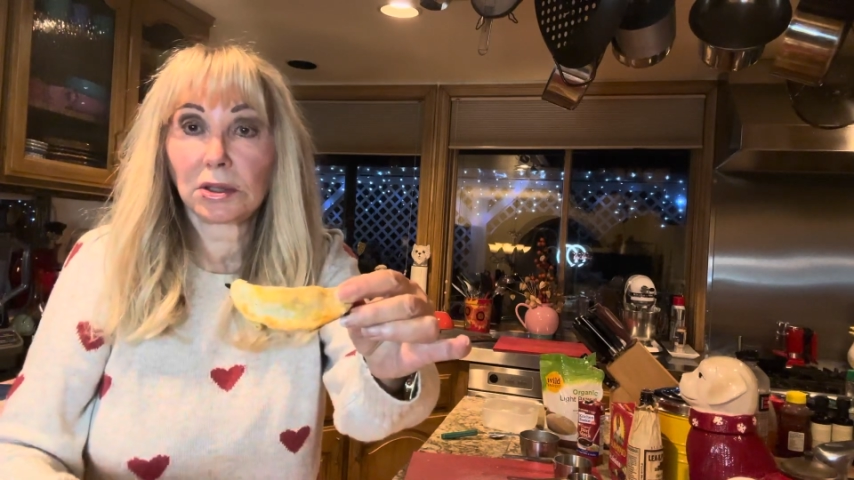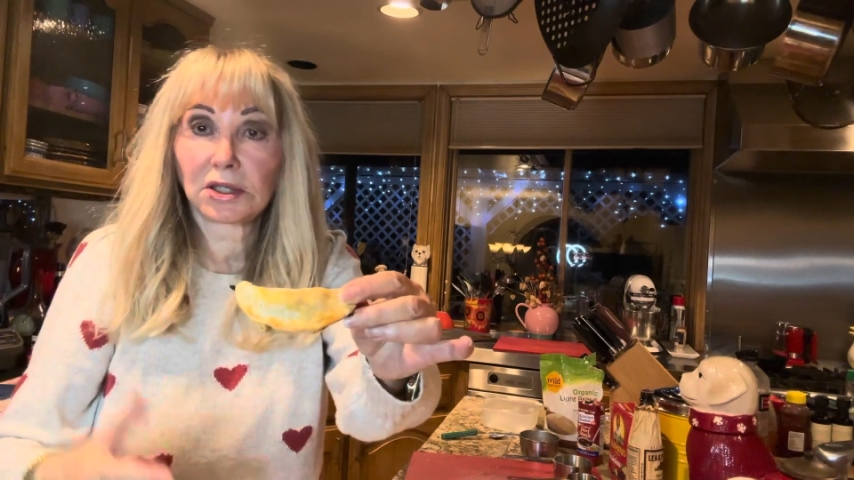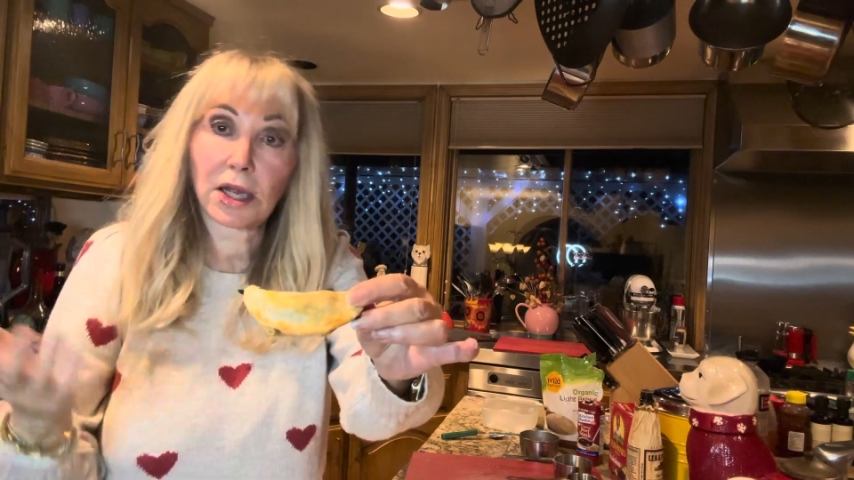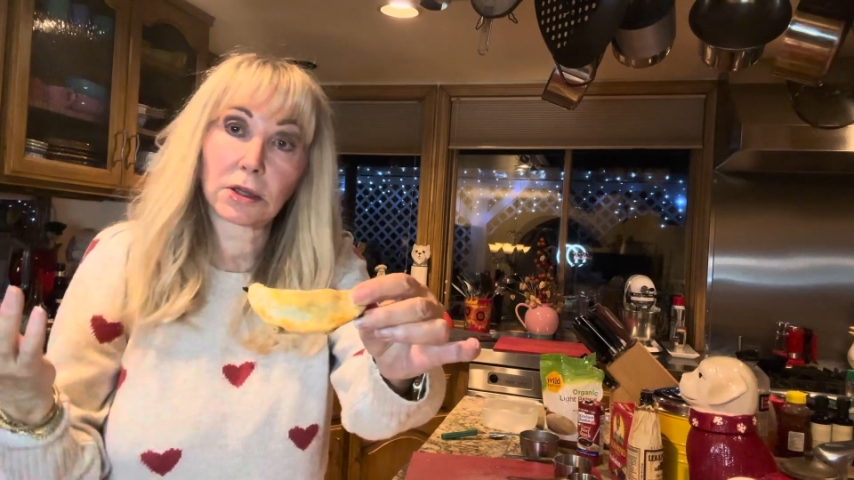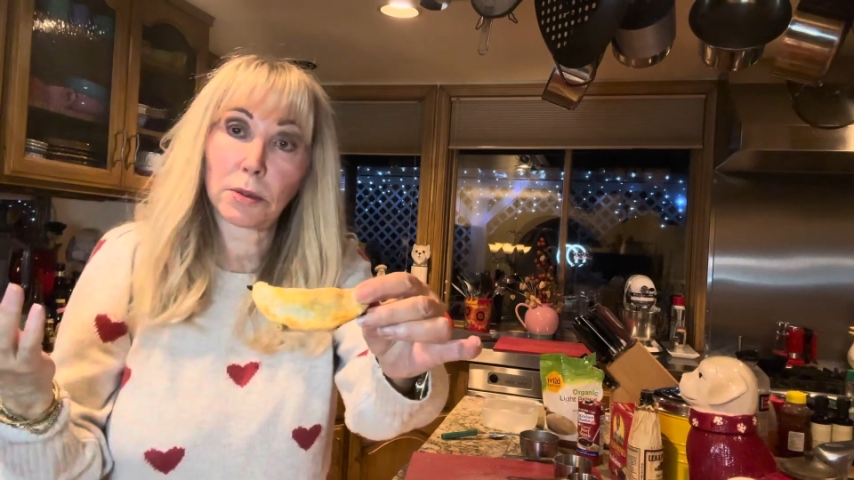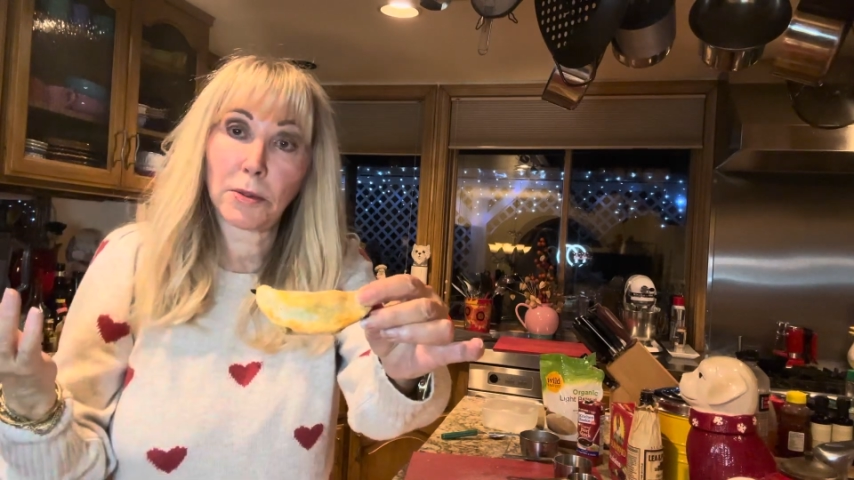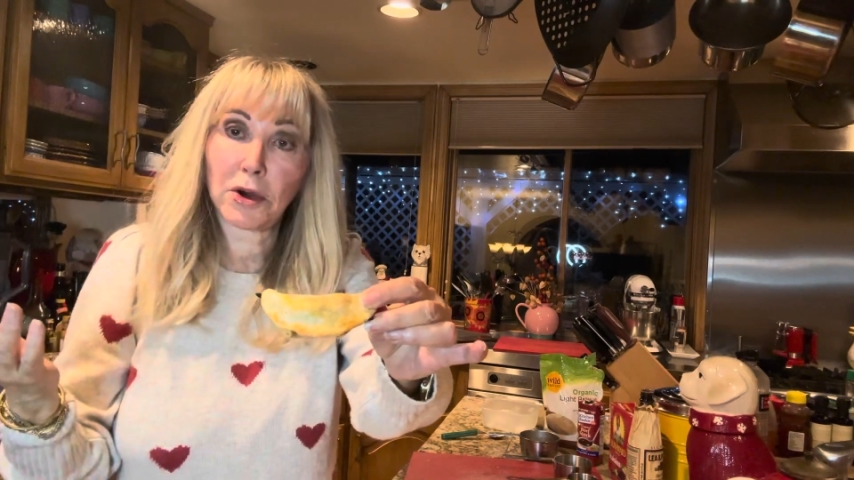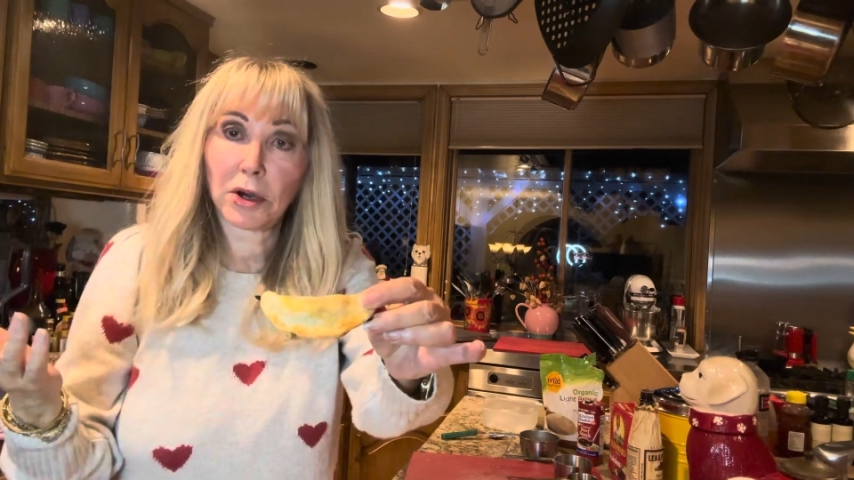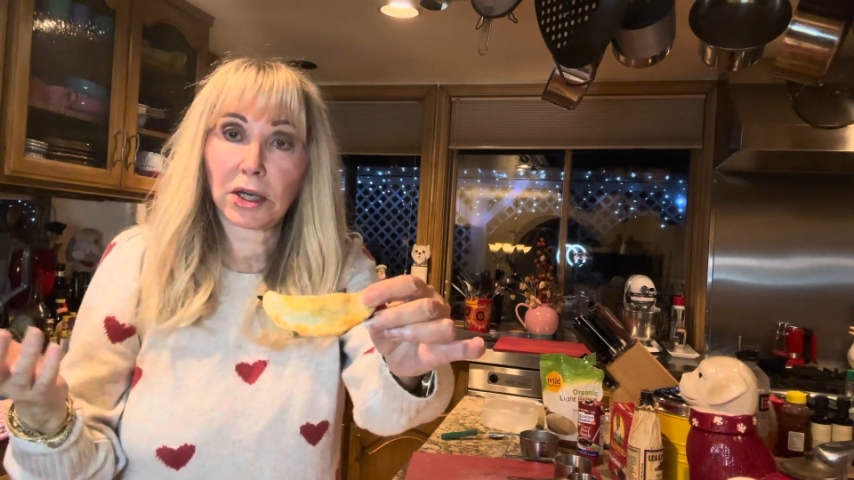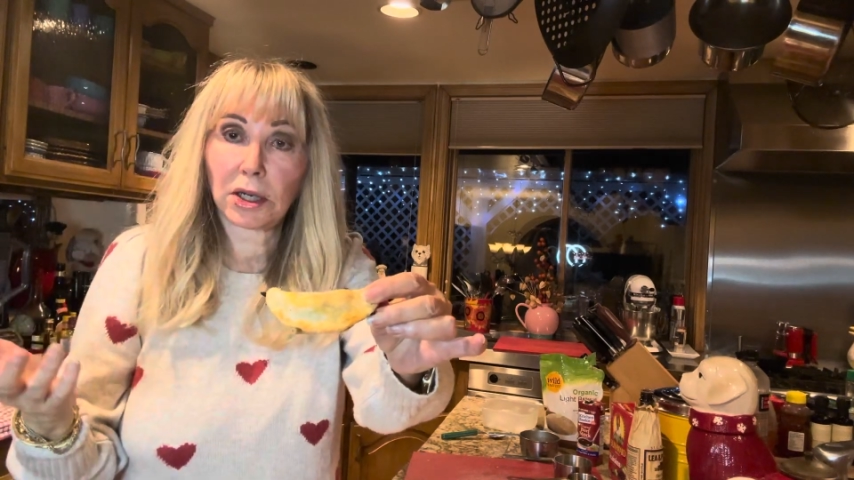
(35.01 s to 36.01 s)
South
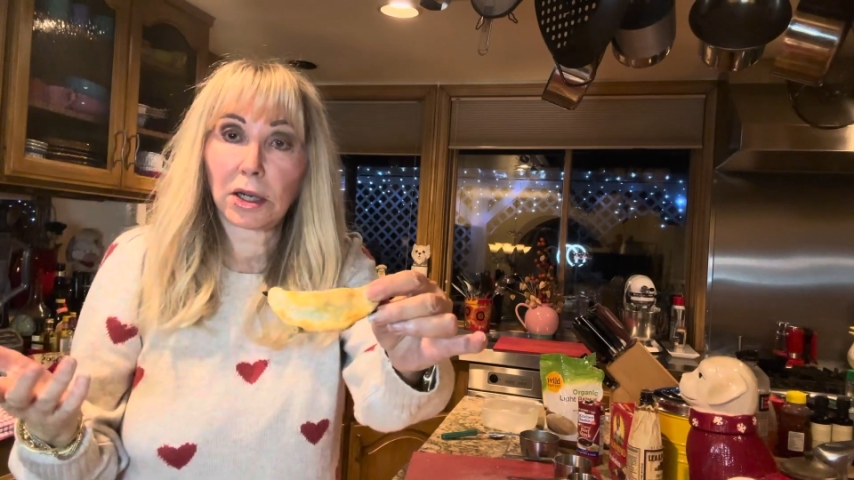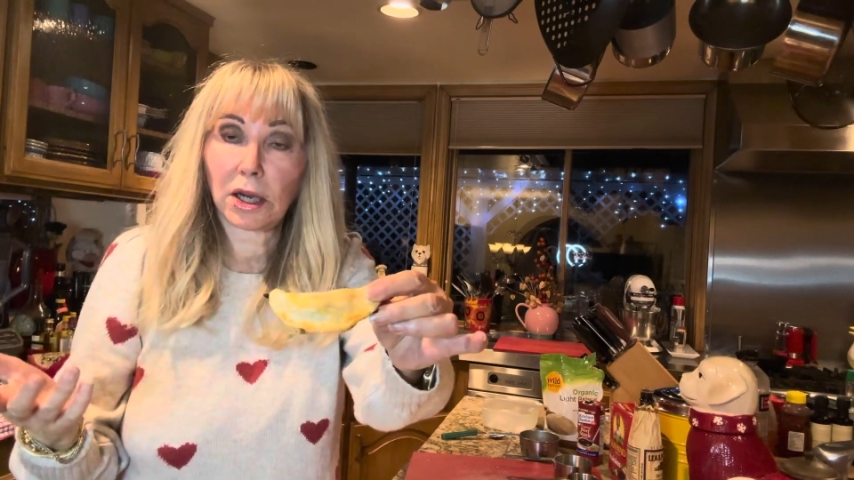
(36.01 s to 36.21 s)
American.